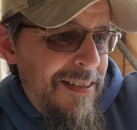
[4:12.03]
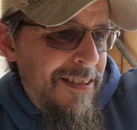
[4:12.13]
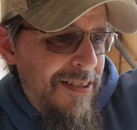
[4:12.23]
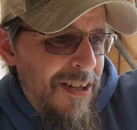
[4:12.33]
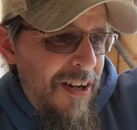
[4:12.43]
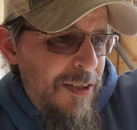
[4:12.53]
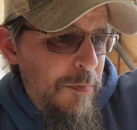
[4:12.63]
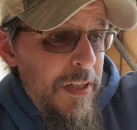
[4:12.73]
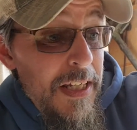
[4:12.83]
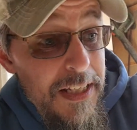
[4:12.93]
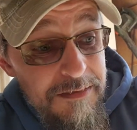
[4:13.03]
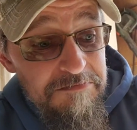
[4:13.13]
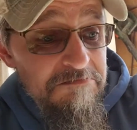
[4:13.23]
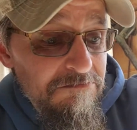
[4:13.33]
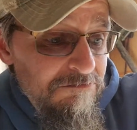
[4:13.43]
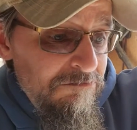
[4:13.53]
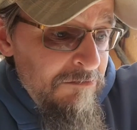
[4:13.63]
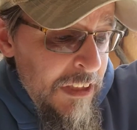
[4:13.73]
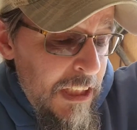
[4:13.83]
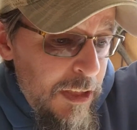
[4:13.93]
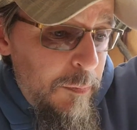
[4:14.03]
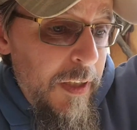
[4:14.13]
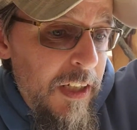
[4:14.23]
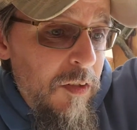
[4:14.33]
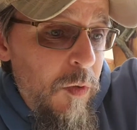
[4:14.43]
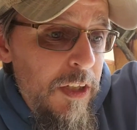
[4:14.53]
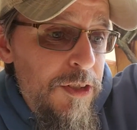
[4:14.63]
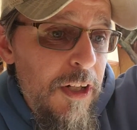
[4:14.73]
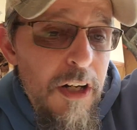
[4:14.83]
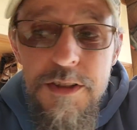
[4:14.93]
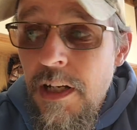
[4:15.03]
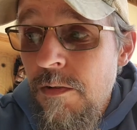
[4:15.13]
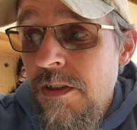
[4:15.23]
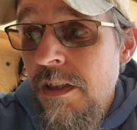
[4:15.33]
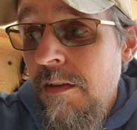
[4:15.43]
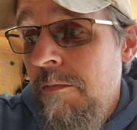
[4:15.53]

cost me, depending on what jars I was gonna